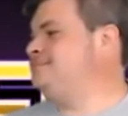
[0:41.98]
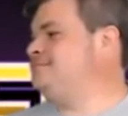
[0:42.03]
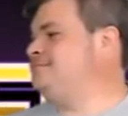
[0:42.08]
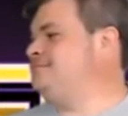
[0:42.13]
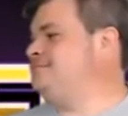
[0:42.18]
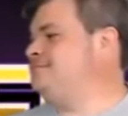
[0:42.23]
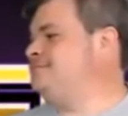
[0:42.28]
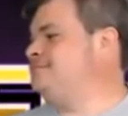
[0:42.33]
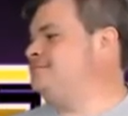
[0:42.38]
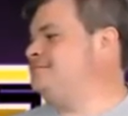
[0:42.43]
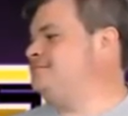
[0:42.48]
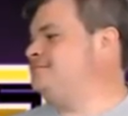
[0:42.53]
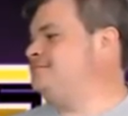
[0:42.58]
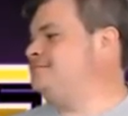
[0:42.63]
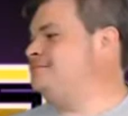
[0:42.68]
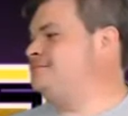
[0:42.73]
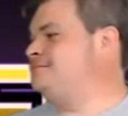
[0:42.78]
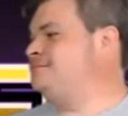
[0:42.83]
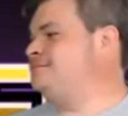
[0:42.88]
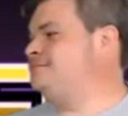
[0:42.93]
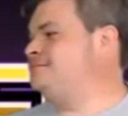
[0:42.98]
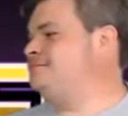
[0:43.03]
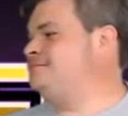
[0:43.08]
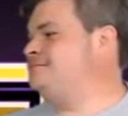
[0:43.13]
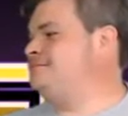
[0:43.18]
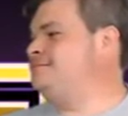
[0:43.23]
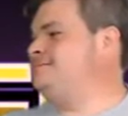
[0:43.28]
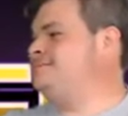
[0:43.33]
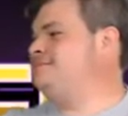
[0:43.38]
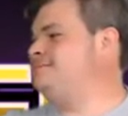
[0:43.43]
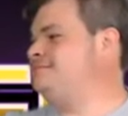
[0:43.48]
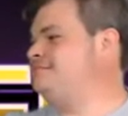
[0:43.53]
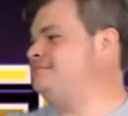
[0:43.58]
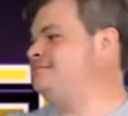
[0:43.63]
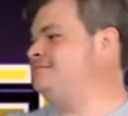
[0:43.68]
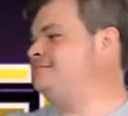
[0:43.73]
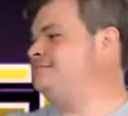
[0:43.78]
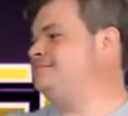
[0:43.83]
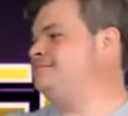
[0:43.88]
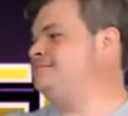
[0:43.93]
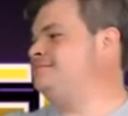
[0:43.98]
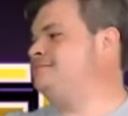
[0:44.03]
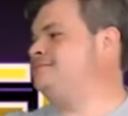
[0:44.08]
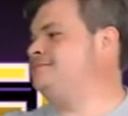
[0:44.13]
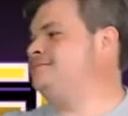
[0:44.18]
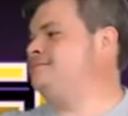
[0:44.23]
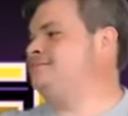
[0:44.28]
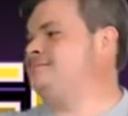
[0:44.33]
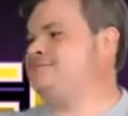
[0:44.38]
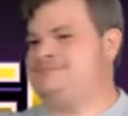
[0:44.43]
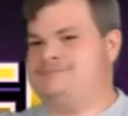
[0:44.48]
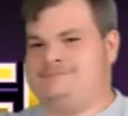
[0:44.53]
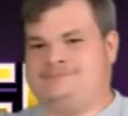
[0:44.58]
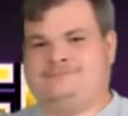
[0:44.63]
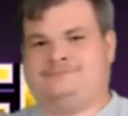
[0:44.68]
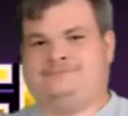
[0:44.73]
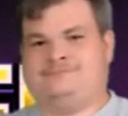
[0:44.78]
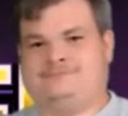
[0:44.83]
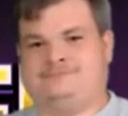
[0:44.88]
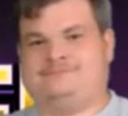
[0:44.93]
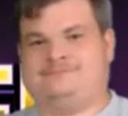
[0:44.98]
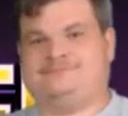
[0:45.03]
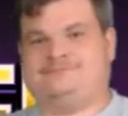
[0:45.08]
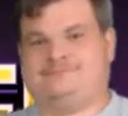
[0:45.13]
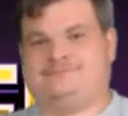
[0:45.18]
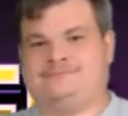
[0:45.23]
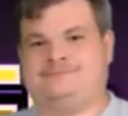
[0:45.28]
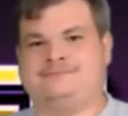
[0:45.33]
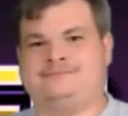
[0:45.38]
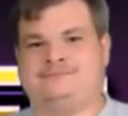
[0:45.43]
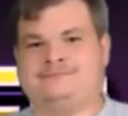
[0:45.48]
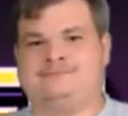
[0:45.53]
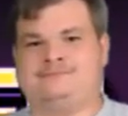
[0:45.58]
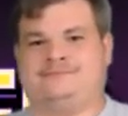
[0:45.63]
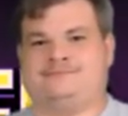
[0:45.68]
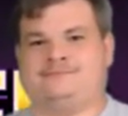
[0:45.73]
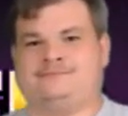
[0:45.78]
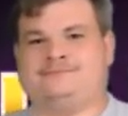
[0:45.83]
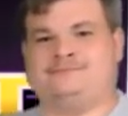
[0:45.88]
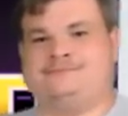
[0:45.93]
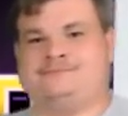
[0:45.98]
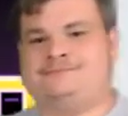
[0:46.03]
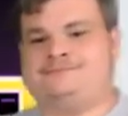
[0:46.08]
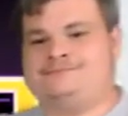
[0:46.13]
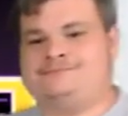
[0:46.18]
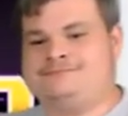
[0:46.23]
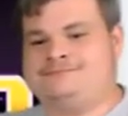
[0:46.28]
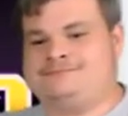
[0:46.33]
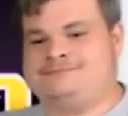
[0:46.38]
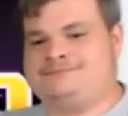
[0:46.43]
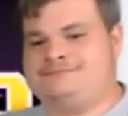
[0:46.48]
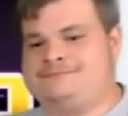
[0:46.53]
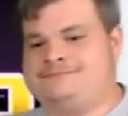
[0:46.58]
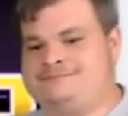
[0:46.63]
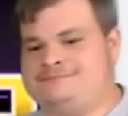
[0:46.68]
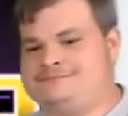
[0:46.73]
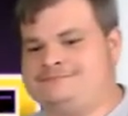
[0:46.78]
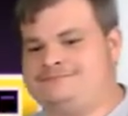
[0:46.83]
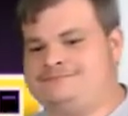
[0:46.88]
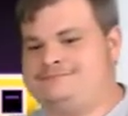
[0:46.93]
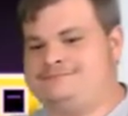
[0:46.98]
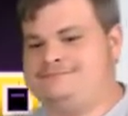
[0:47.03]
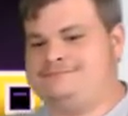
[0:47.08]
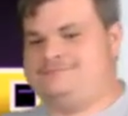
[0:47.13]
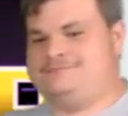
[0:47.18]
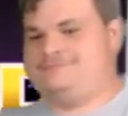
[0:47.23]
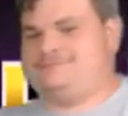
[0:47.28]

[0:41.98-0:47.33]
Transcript: The person shown says nothing.